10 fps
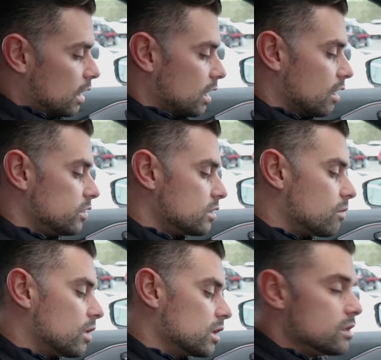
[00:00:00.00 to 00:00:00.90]
Now, if you
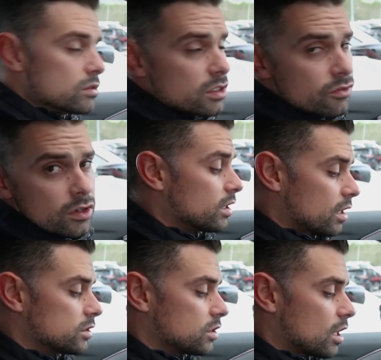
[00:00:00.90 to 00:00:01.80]
don't want to use it
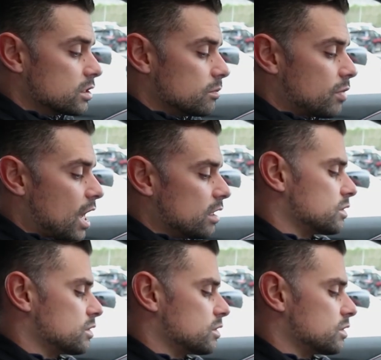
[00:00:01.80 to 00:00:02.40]
for a charging pad,